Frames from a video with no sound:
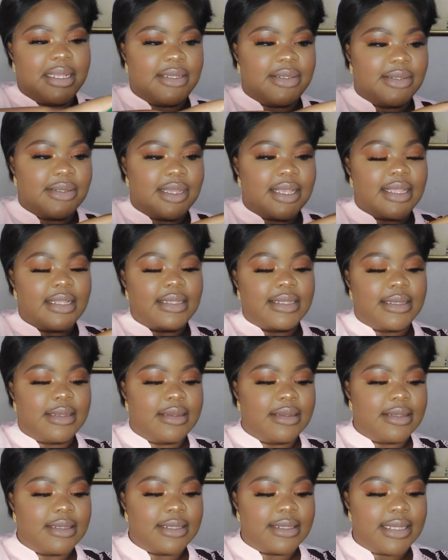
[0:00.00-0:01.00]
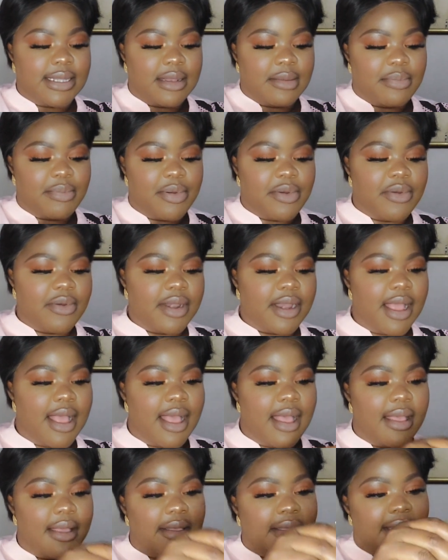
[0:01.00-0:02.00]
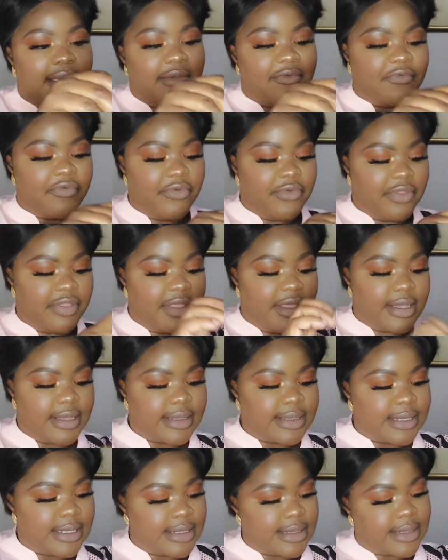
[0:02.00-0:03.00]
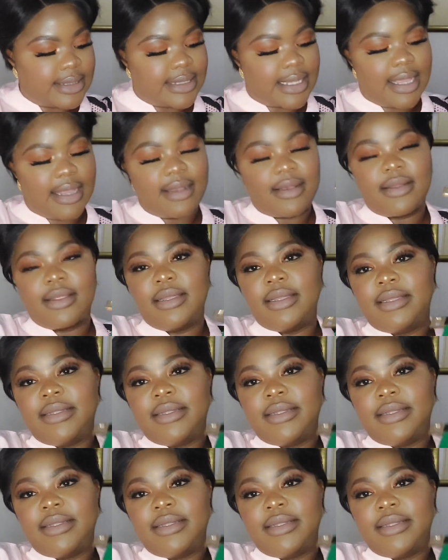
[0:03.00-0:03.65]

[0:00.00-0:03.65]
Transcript: but you can still put uh, a few things inside